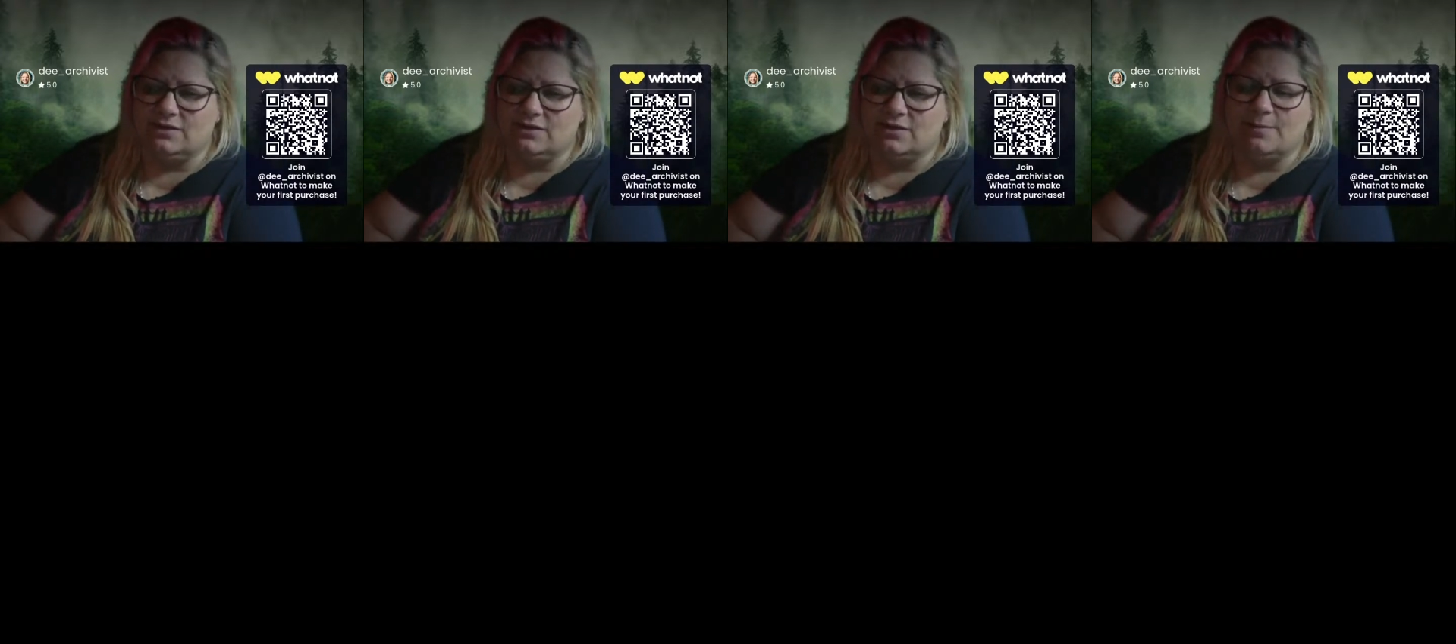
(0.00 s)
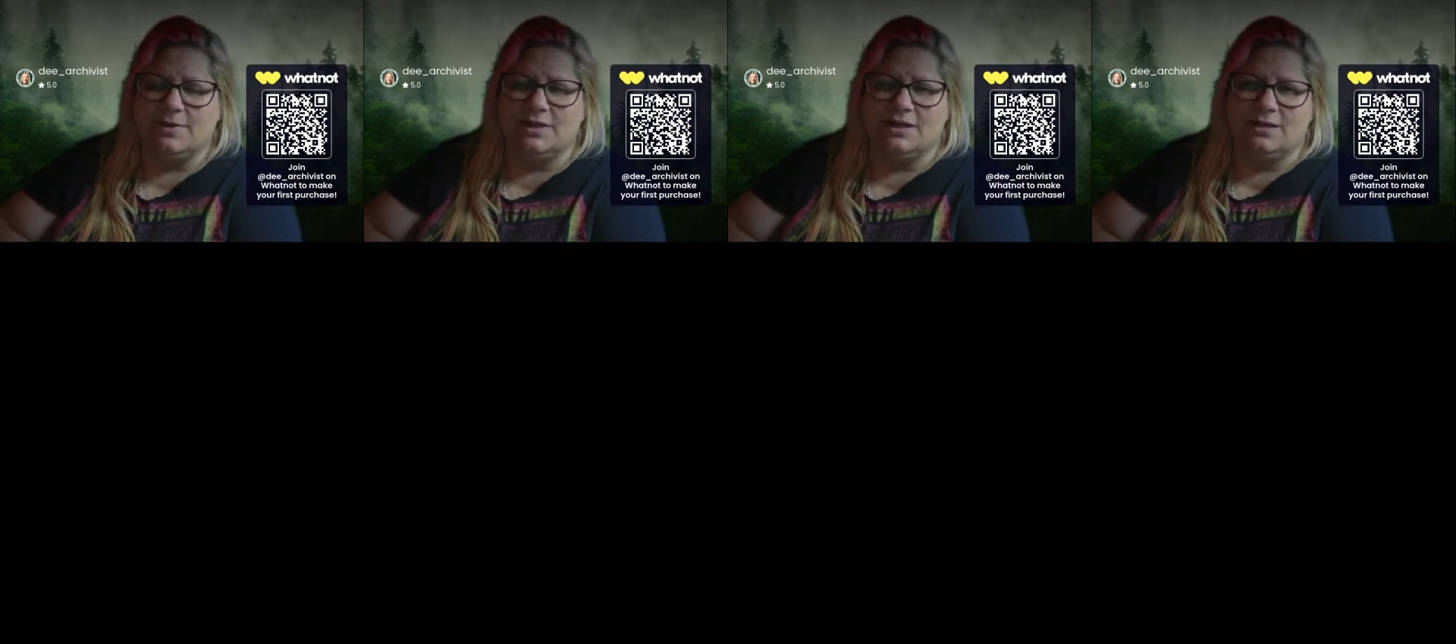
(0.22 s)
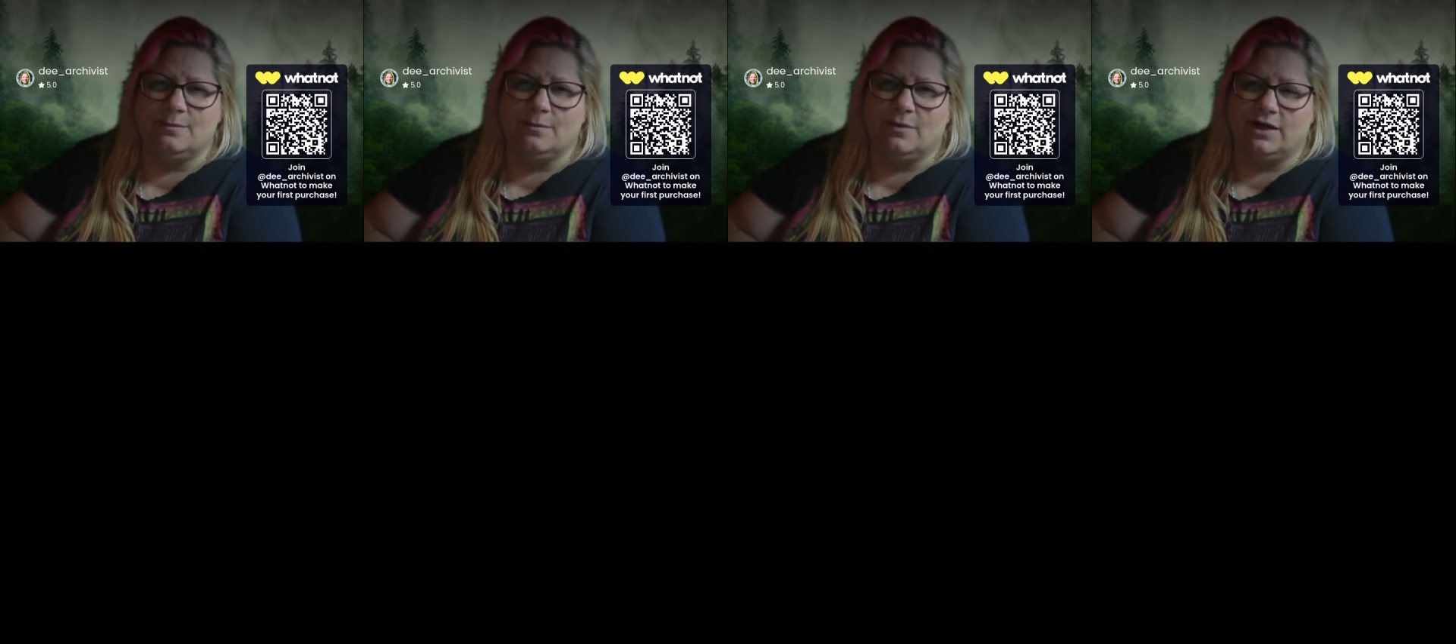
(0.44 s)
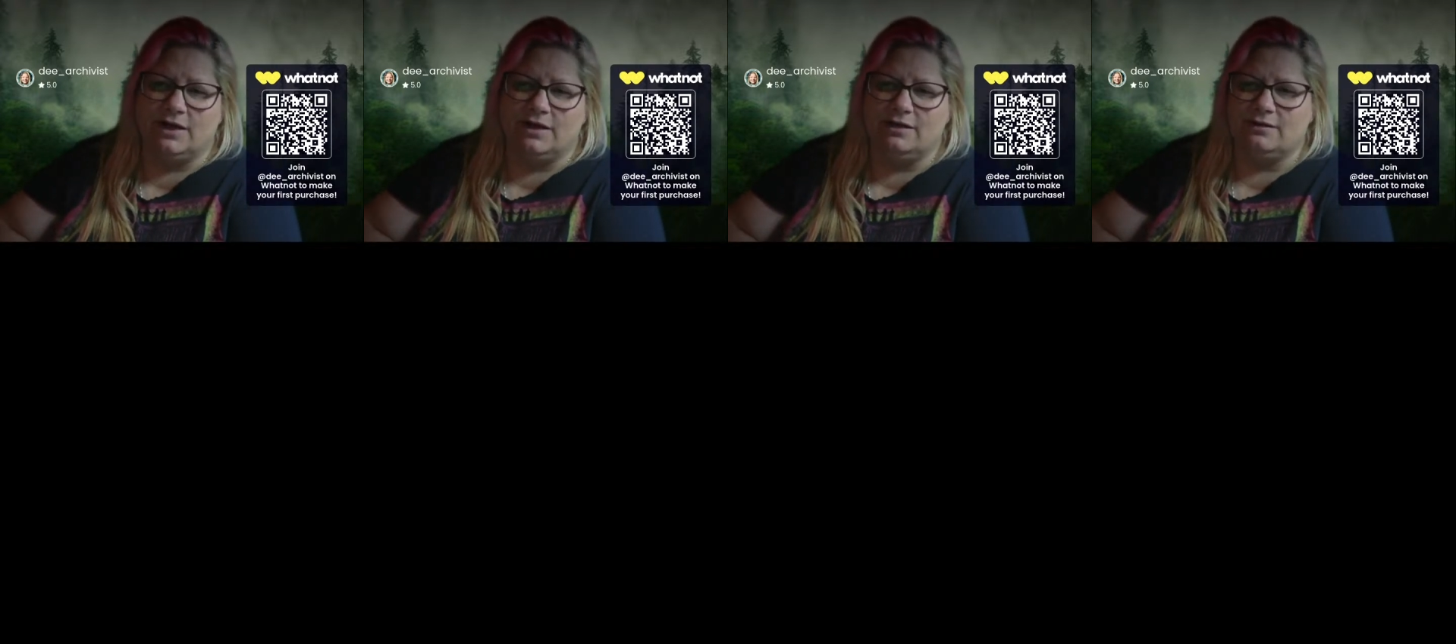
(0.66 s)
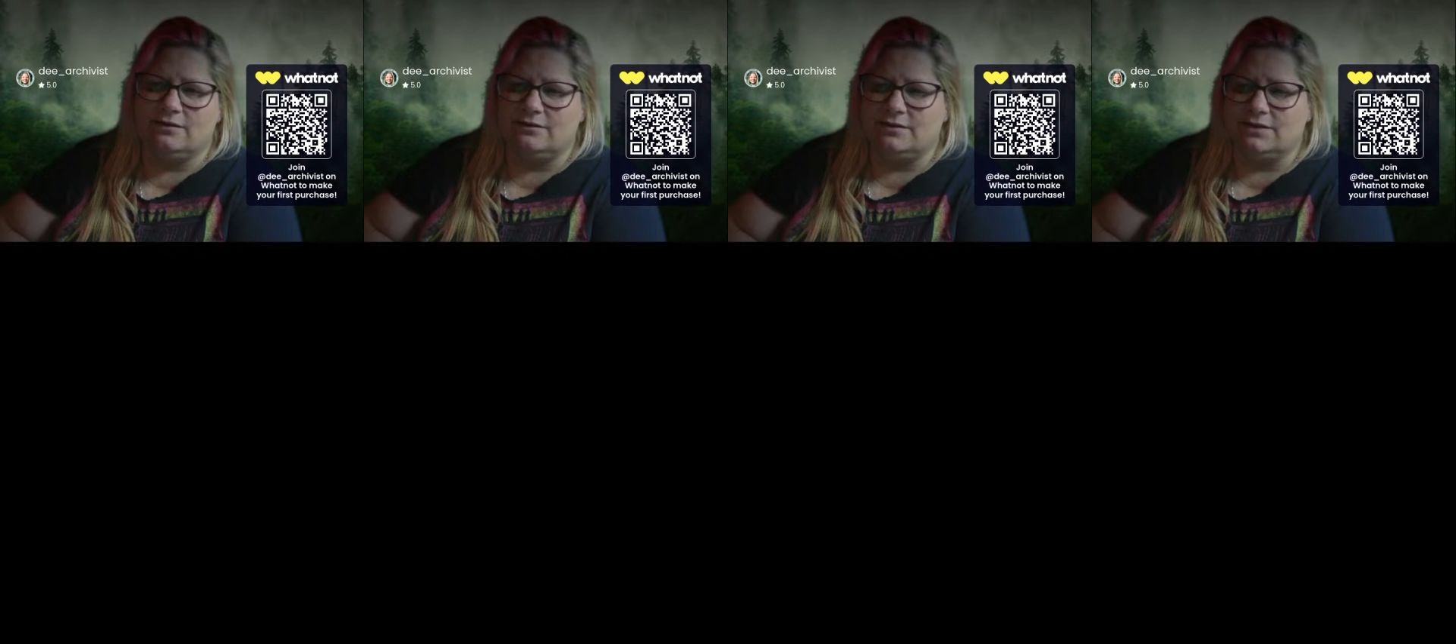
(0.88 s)
I mean, they might
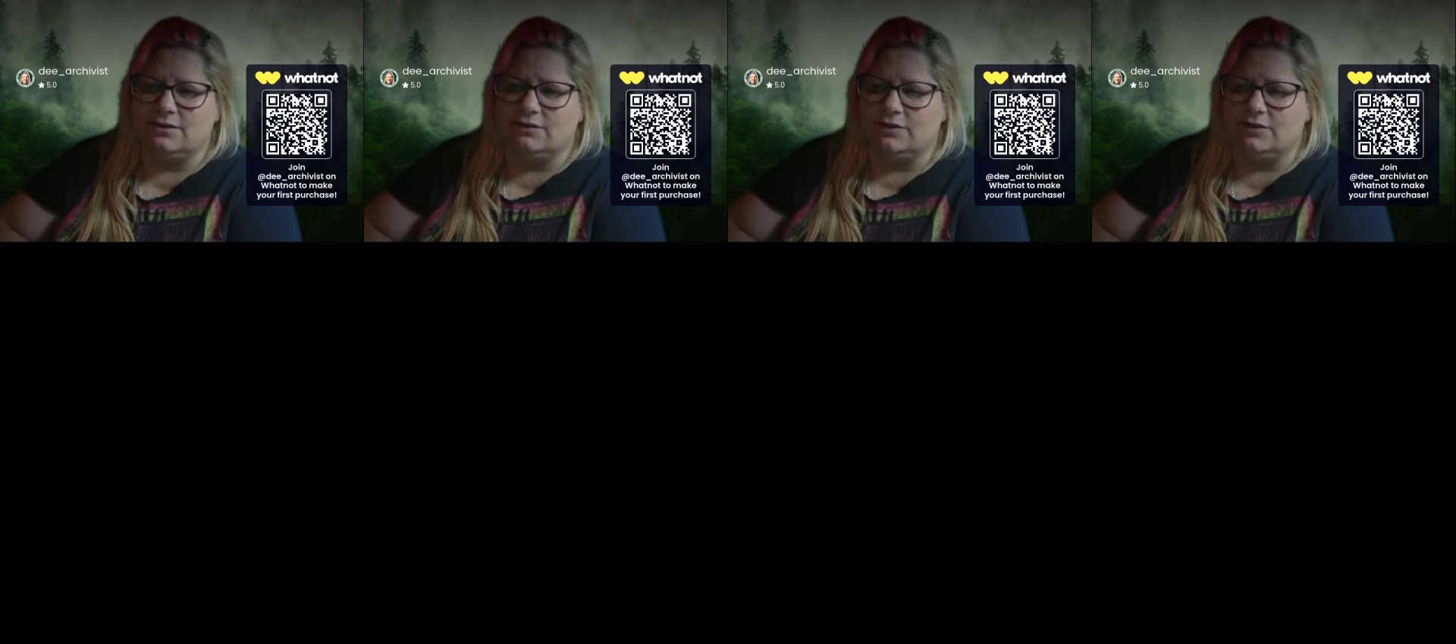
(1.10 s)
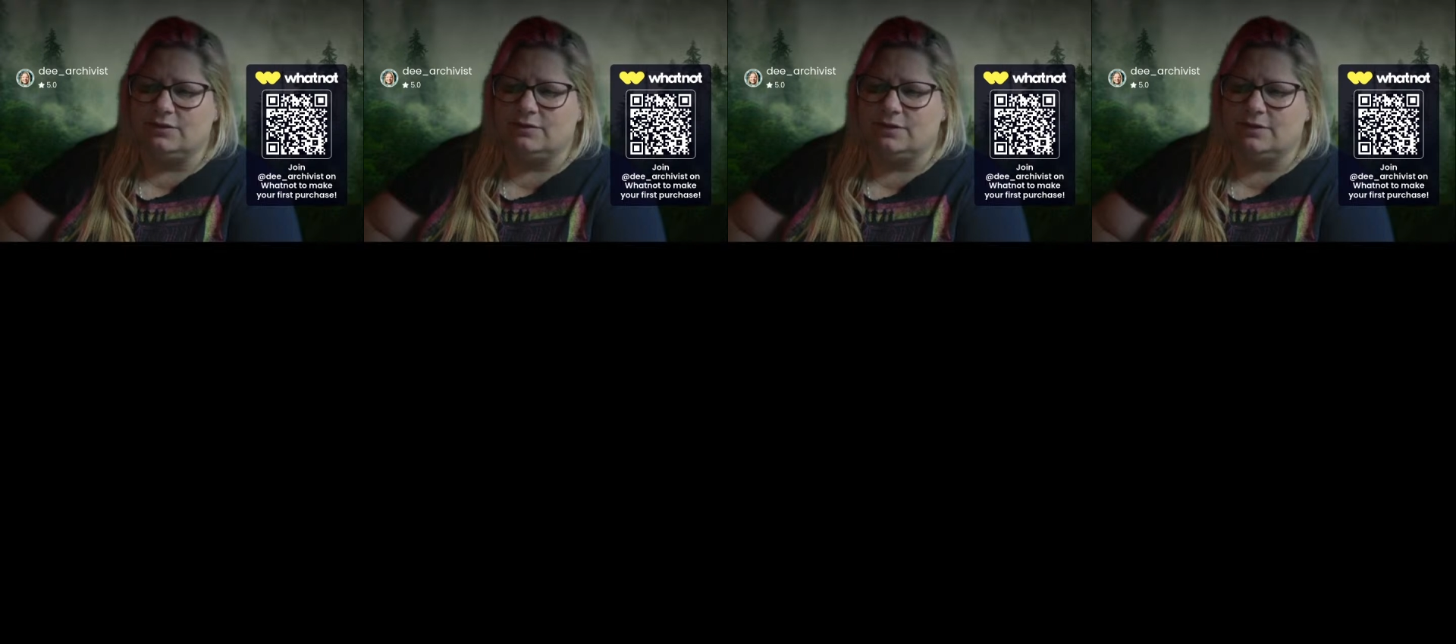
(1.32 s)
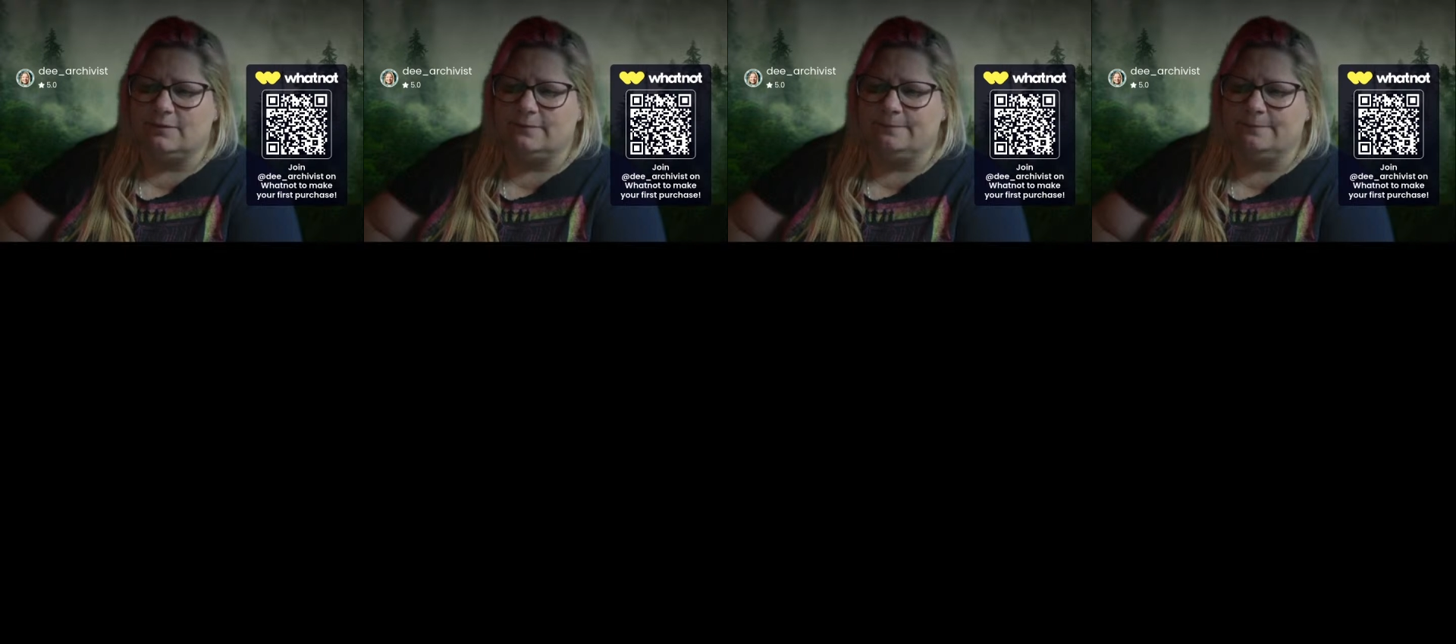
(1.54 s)
still do it.